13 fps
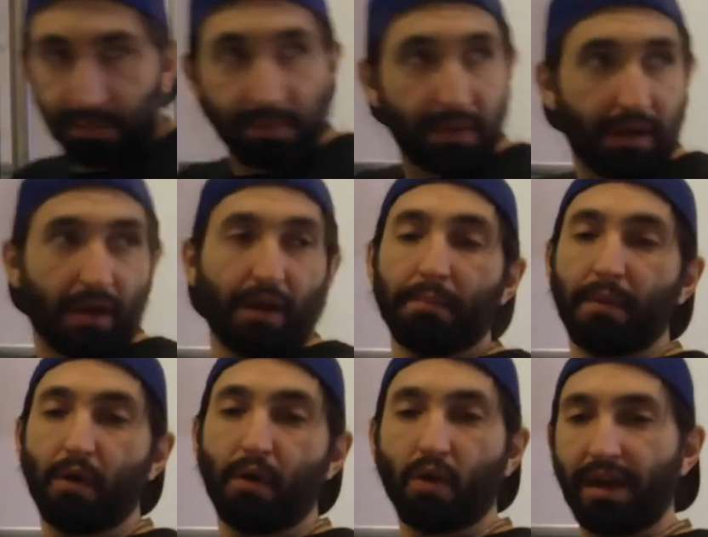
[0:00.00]

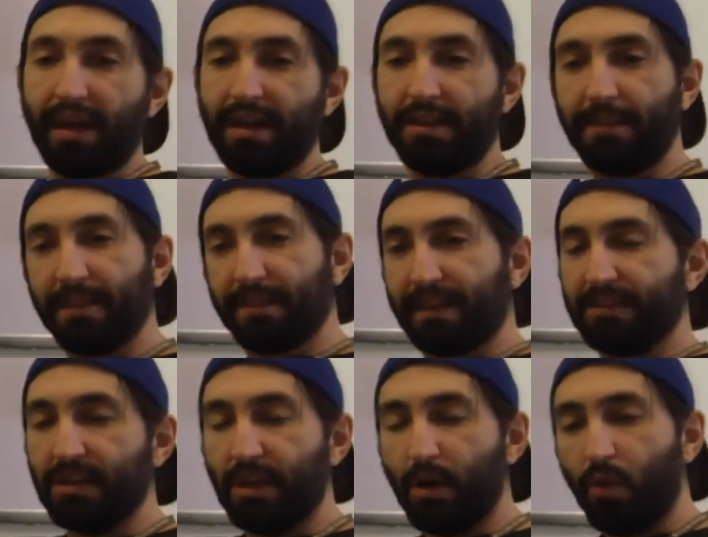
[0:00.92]
or anything
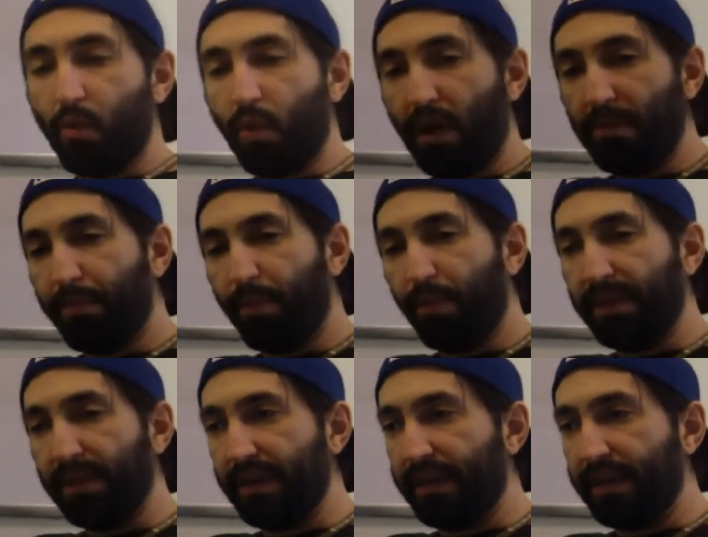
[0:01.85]
that's 1
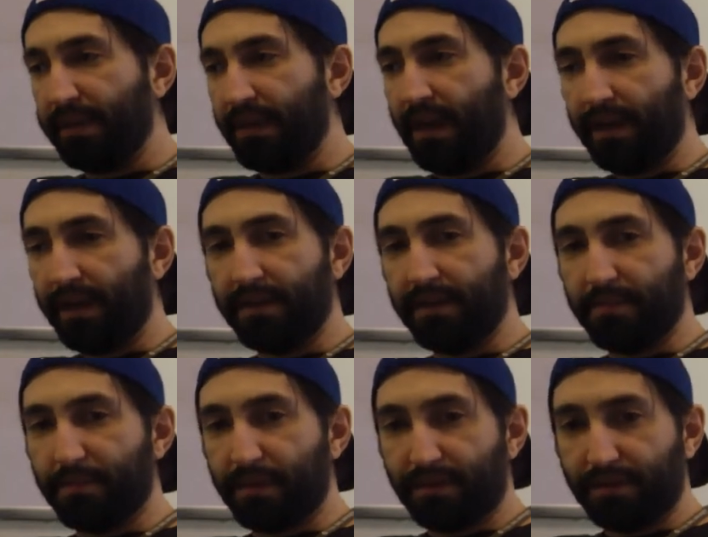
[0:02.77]
point and an odd
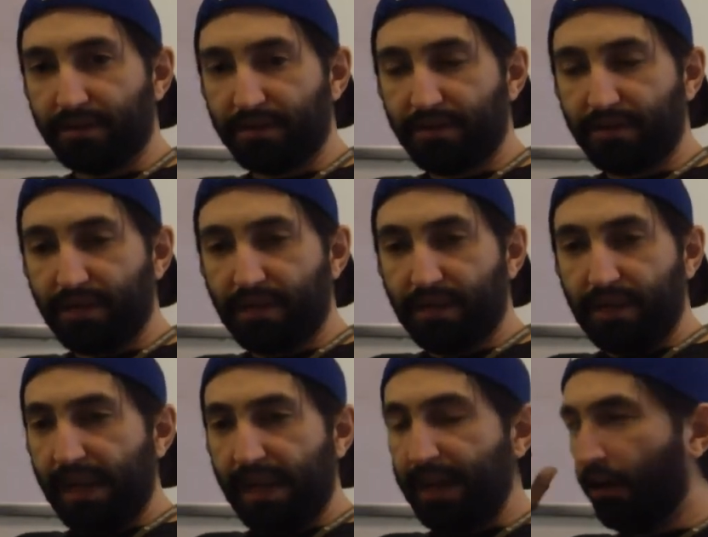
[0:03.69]
number.
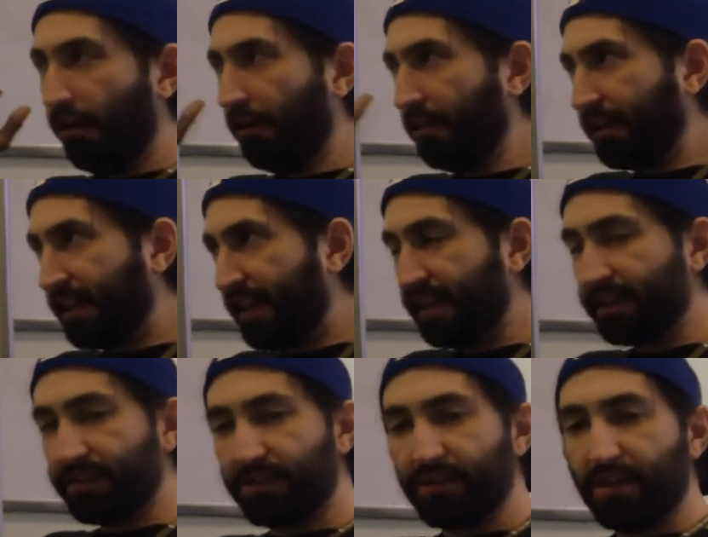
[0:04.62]
And all the
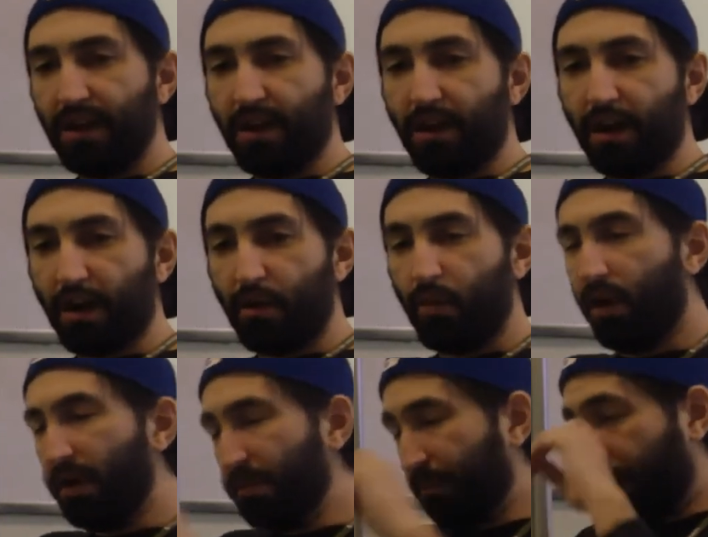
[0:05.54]
kicks are
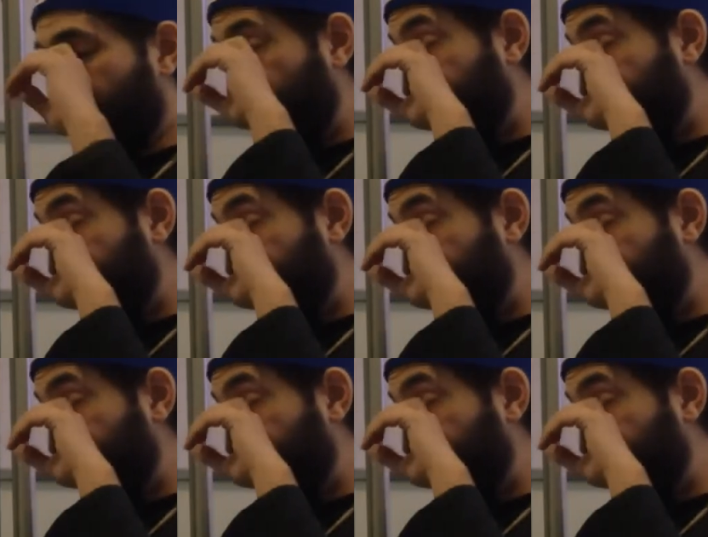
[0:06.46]
1 point